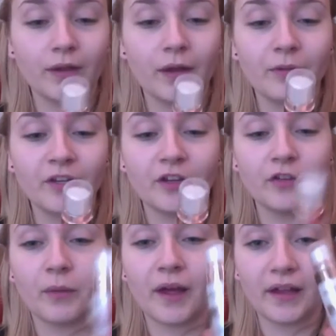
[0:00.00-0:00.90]
I'm going to use
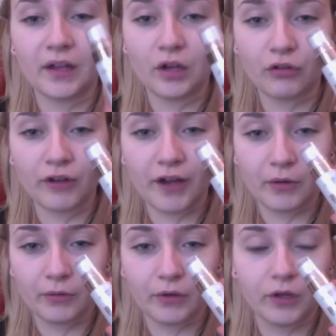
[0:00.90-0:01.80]
my
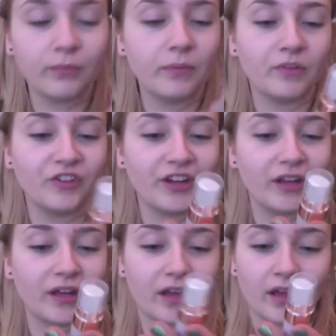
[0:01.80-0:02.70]
L'Oreal Lumi
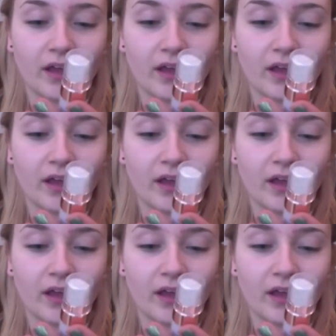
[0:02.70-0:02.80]
Magique